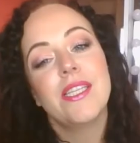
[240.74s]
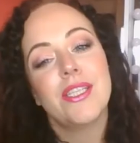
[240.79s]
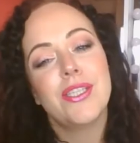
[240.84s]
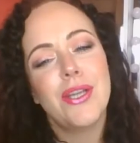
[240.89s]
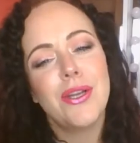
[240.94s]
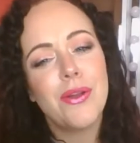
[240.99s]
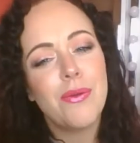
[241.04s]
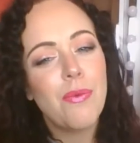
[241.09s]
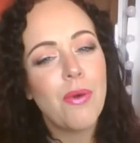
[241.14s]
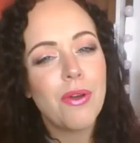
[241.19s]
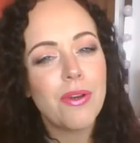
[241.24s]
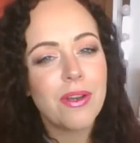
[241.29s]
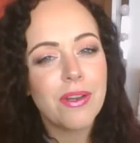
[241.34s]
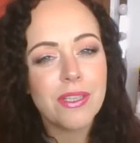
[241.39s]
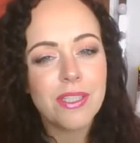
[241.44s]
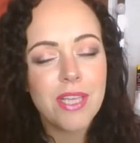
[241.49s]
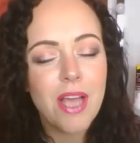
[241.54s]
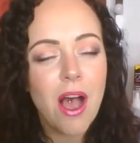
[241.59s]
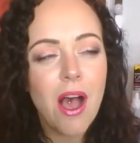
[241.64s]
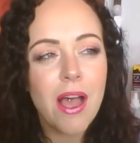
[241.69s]
So I don't know what
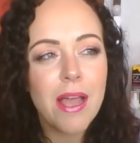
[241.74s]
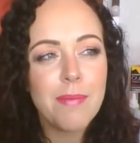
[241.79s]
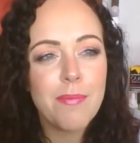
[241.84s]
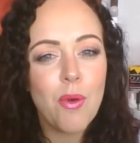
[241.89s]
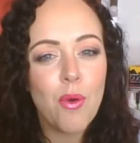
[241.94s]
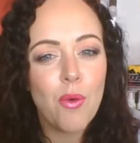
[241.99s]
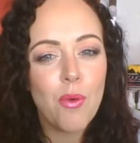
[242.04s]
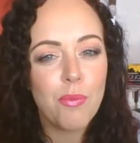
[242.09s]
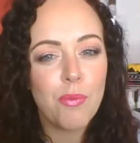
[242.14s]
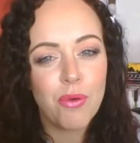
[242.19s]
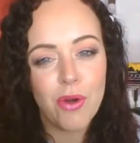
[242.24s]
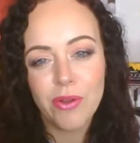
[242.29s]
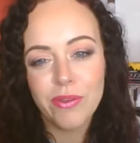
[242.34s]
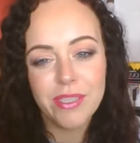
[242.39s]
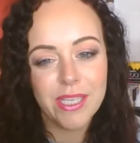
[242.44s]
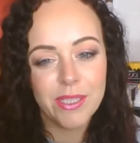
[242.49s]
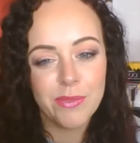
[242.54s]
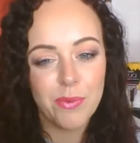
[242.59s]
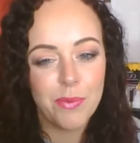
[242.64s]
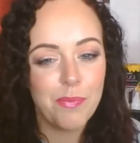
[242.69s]
time or
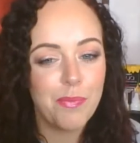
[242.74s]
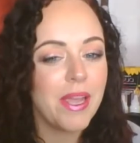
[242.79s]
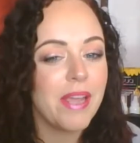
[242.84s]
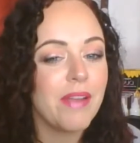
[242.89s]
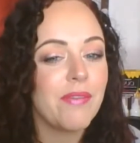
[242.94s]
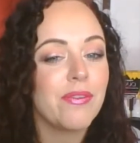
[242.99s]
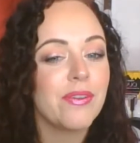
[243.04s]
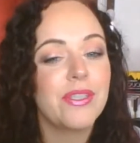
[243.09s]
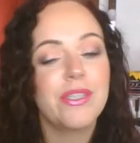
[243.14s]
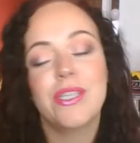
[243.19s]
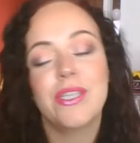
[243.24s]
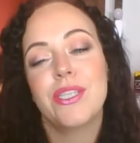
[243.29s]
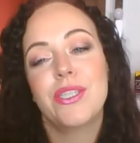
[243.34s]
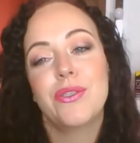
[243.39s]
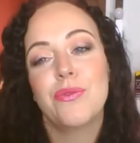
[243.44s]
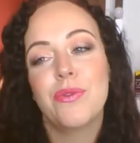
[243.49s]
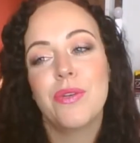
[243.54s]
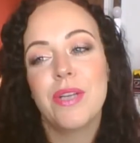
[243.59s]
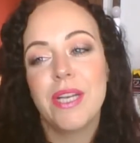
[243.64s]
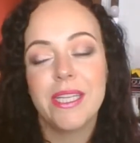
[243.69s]
process would be for a
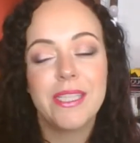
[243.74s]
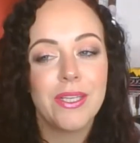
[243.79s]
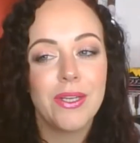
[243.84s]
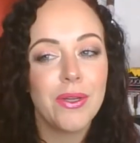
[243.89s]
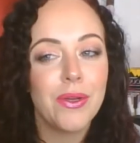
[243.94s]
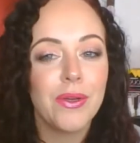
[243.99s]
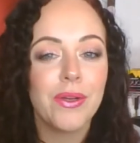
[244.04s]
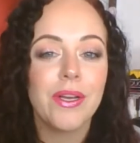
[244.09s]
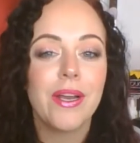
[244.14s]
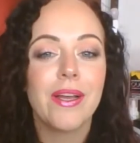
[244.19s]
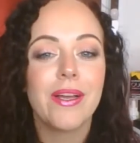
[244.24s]
traditional glitter look,